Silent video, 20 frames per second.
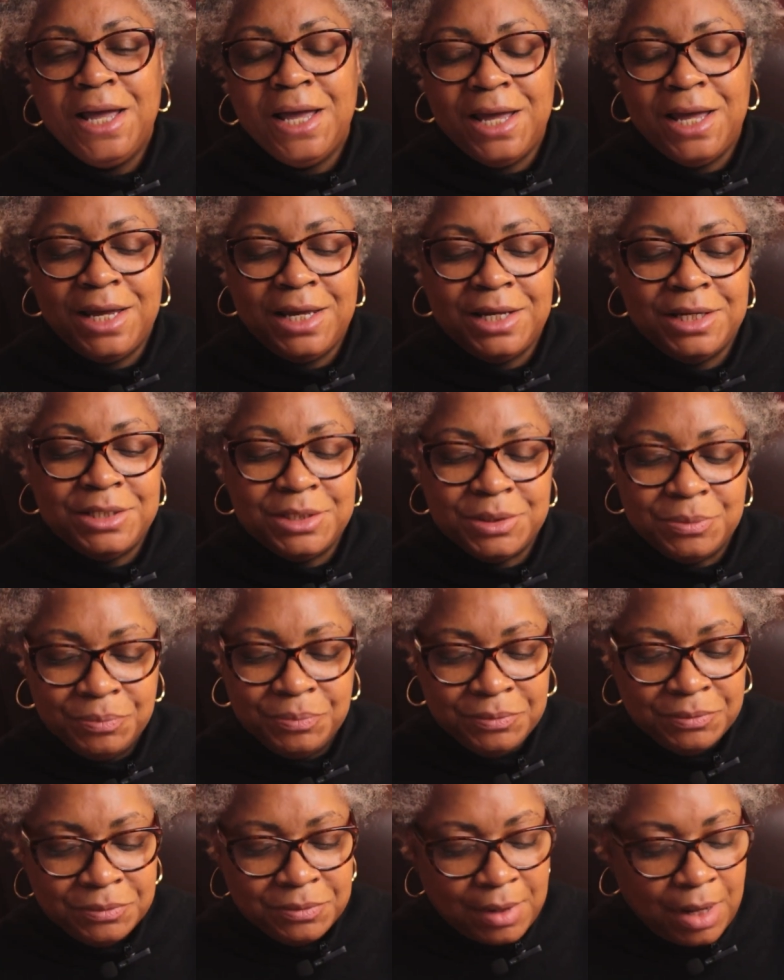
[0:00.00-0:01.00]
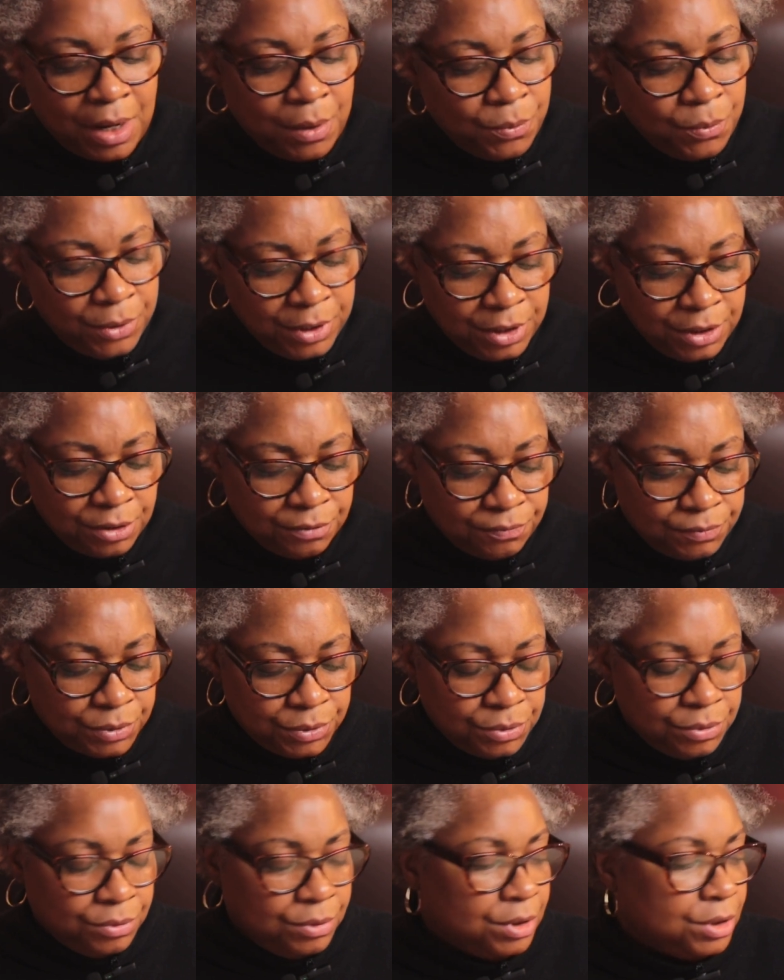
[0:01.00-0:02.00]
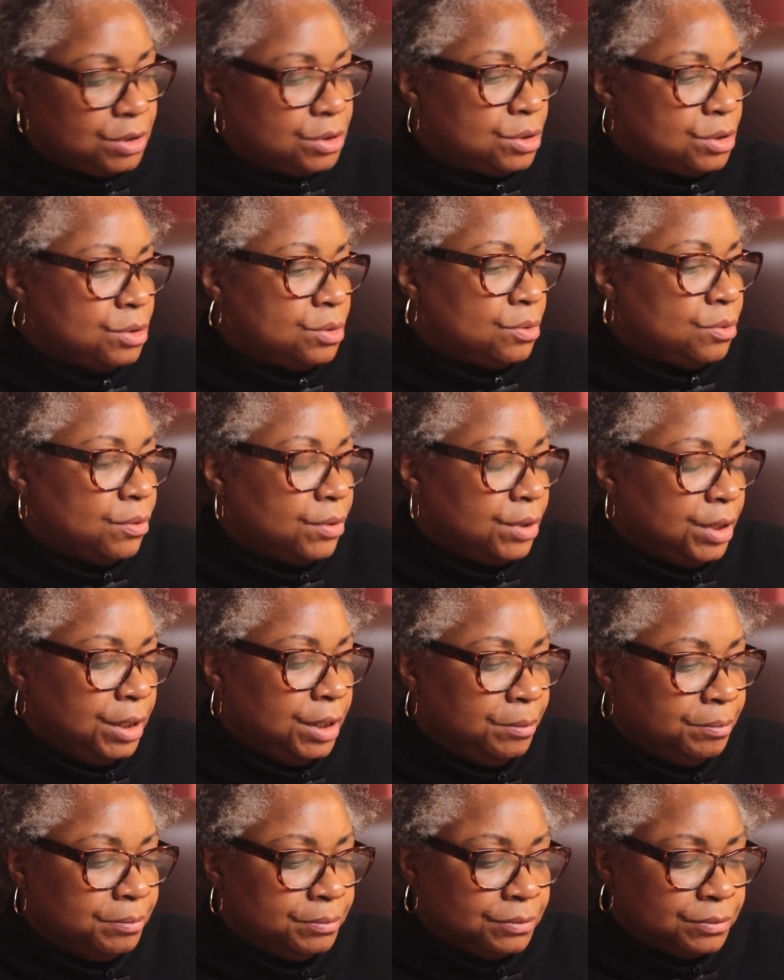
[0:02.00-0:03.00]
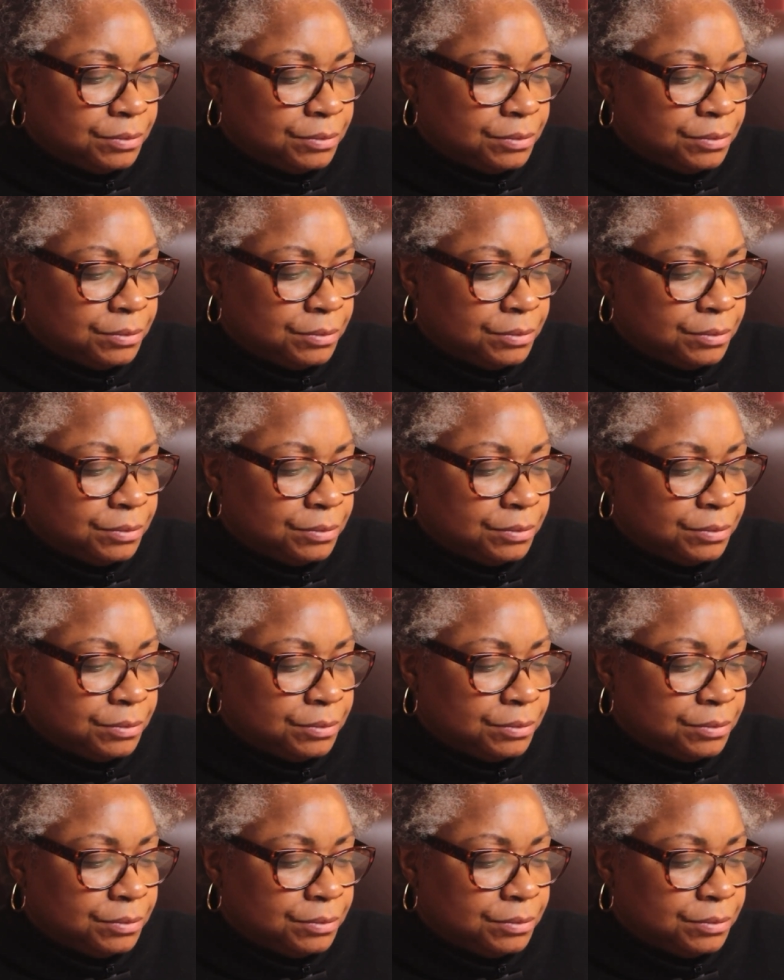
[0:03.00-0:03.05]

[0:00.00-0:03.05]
And I went through this story.